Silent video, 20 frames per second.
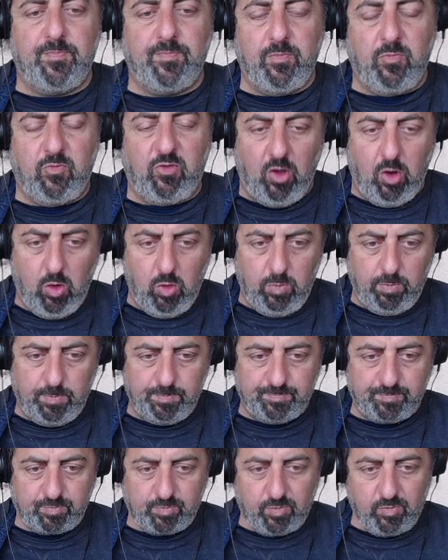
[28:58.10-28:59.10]
So
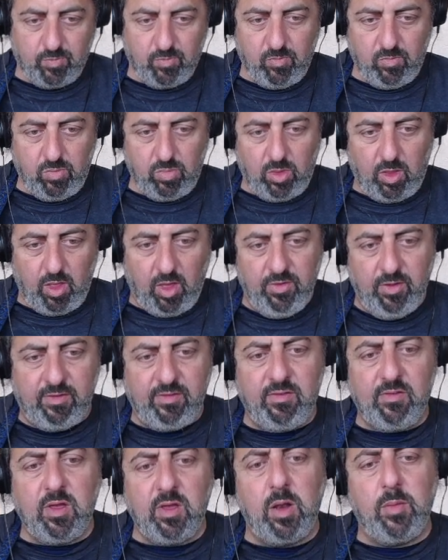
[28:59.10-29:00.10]
this
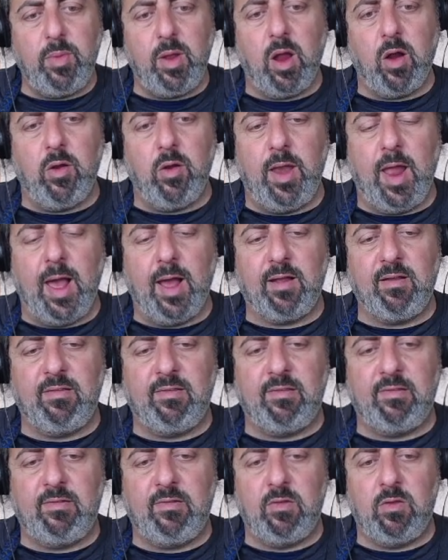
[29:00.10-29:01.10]
is going to be our
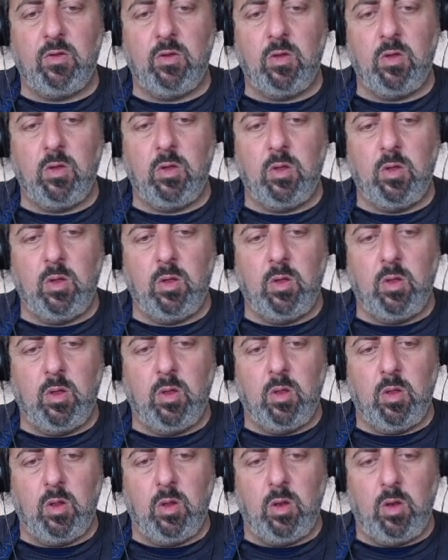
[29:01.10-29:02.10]
next
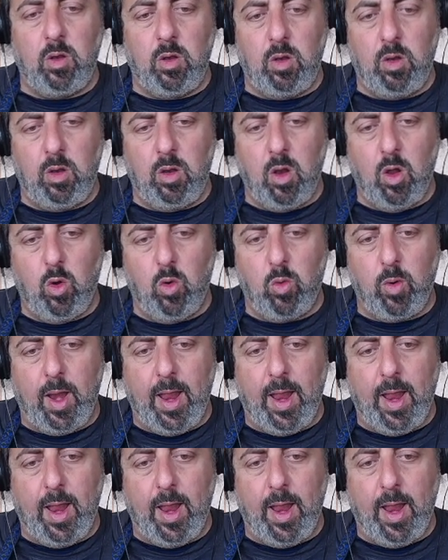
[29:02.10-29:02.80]
note,